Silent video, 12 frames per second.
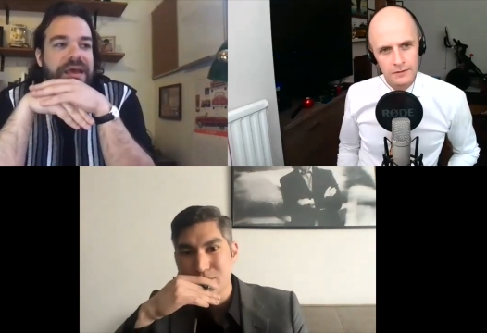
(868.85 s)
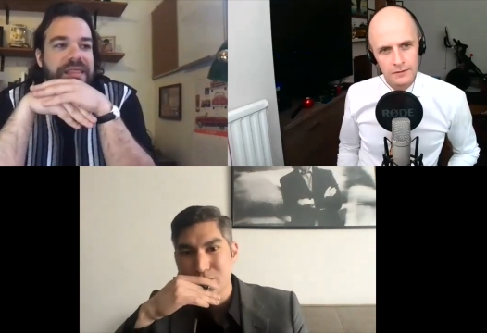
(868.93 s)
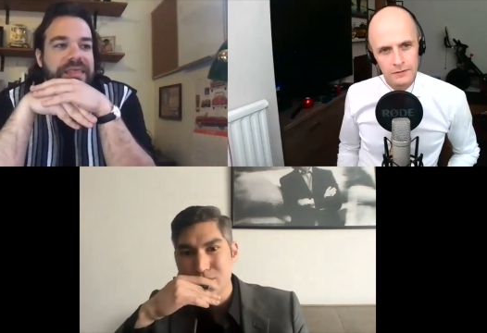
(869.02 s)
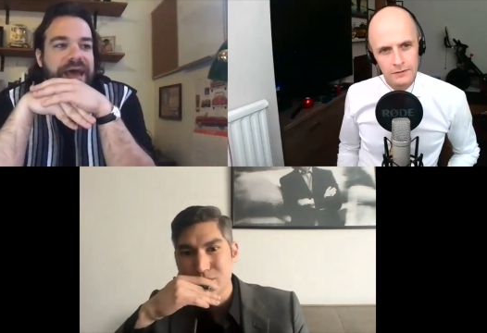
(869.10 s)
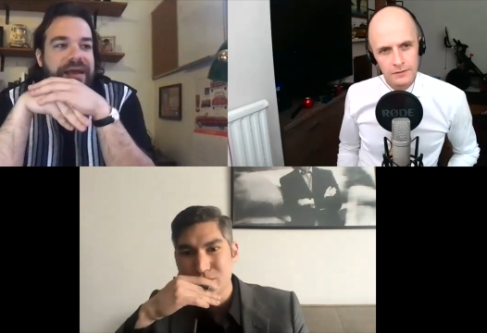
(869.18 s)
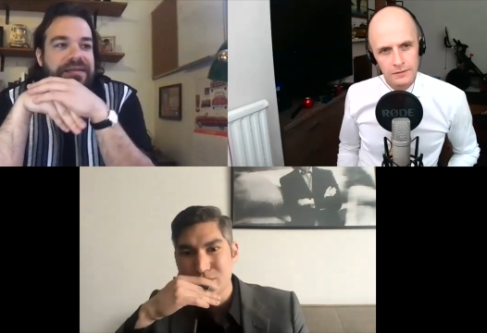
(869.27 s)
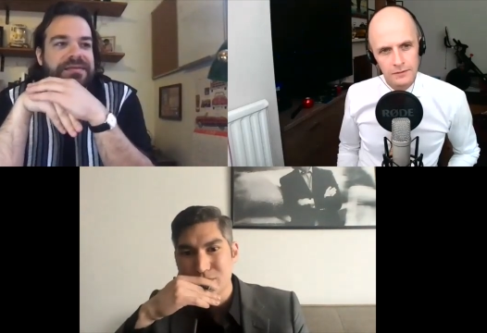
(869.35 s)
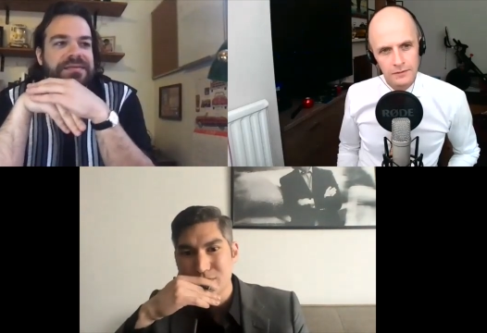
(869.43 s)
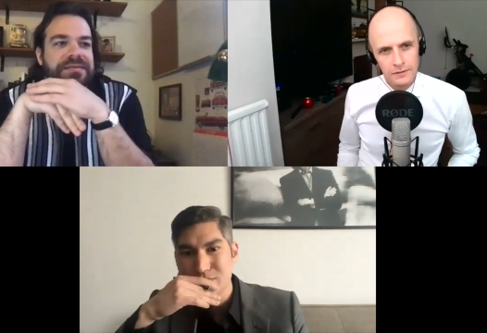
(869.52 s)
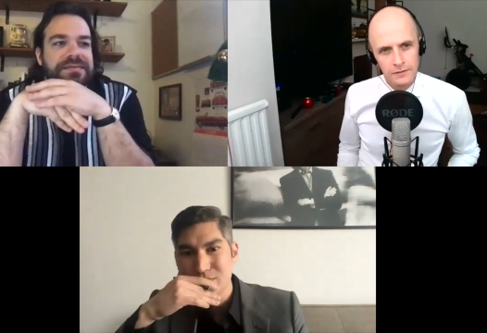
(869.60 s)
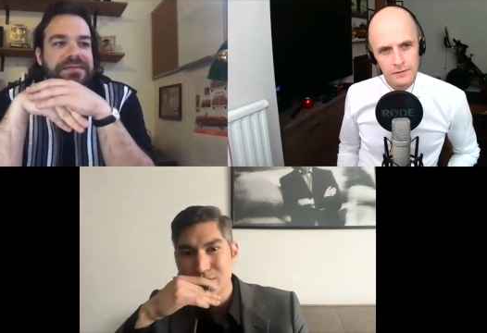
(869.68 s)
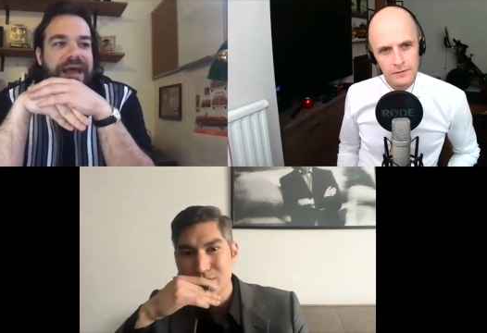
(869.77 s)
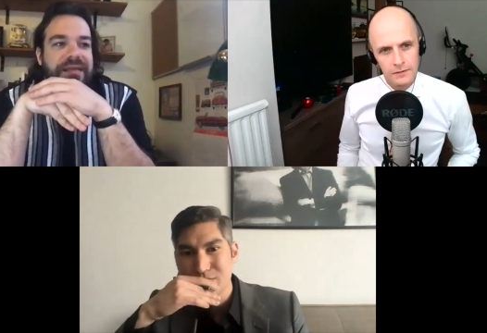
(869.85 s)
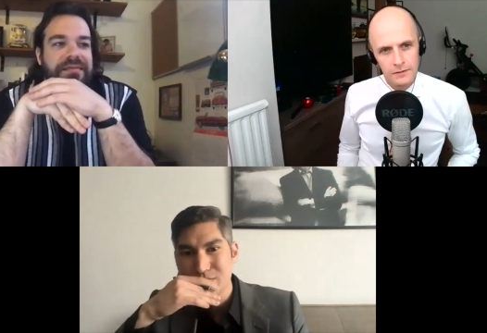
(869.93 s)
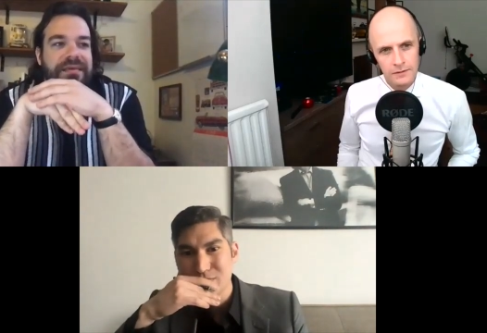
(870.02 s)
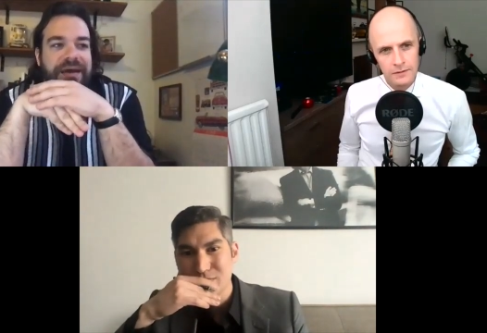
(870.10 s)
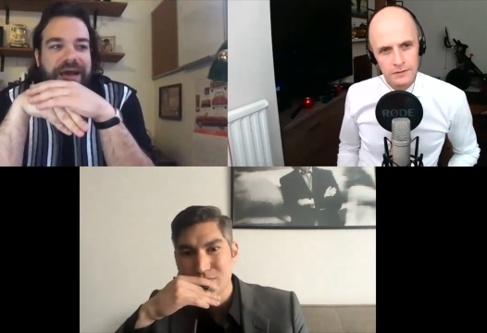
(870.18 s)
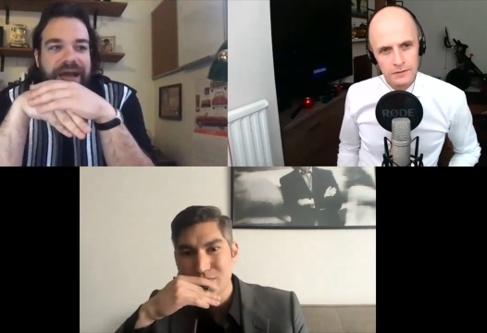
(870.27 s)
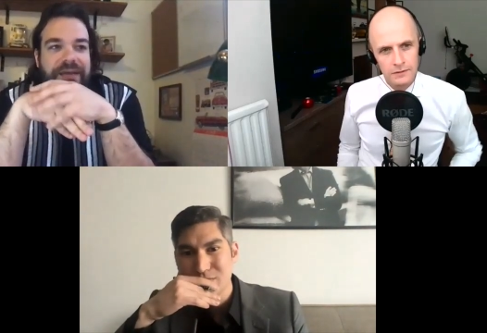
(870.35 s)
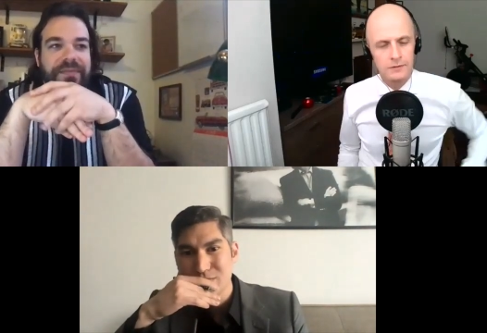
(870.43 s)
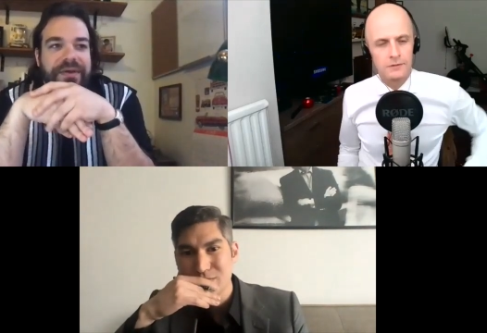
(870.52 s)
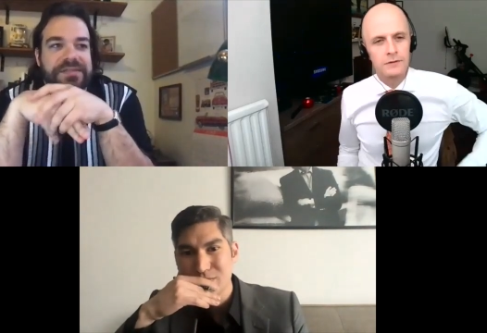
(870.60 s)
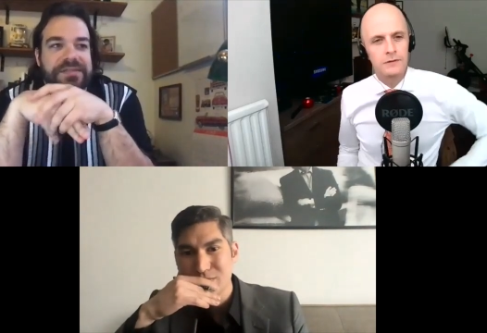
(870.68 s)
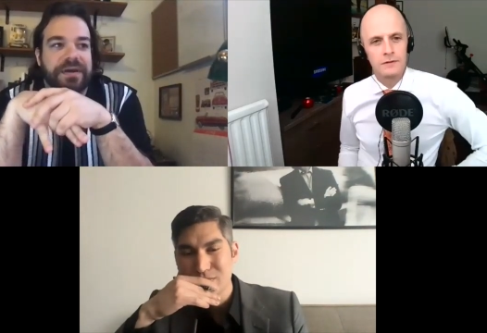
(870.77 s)
Speaker 1: that, that time
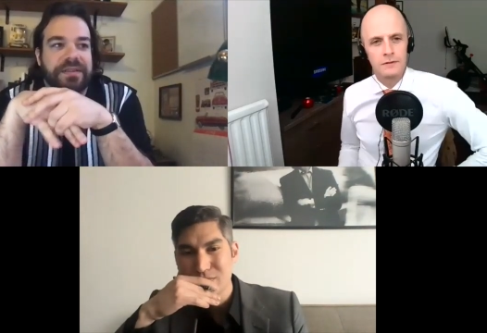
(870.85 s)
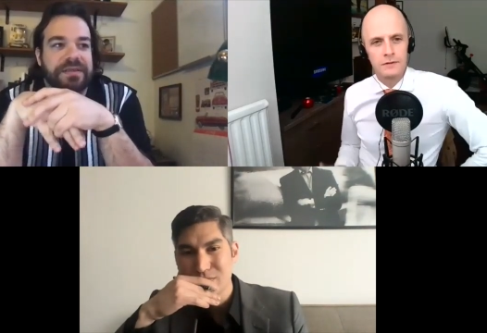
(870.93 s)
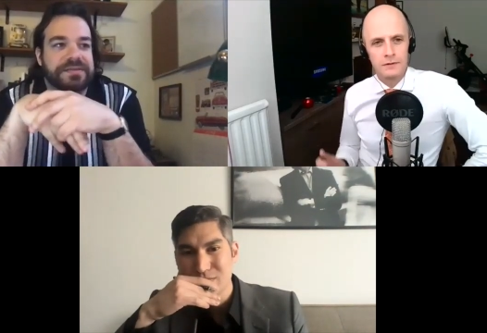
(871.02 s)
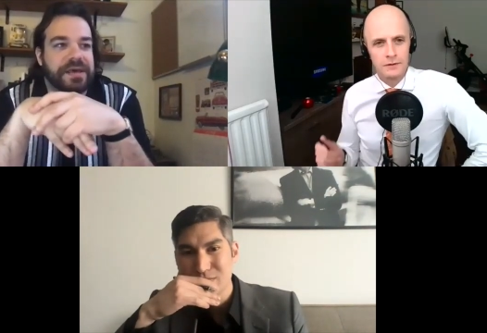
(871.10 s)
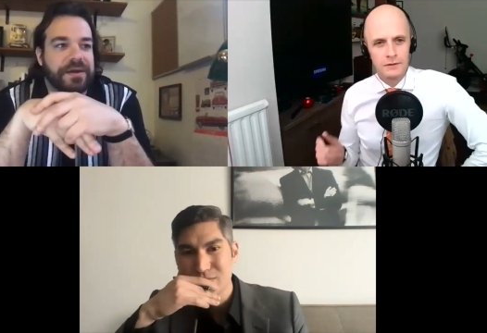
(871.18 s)
as much as they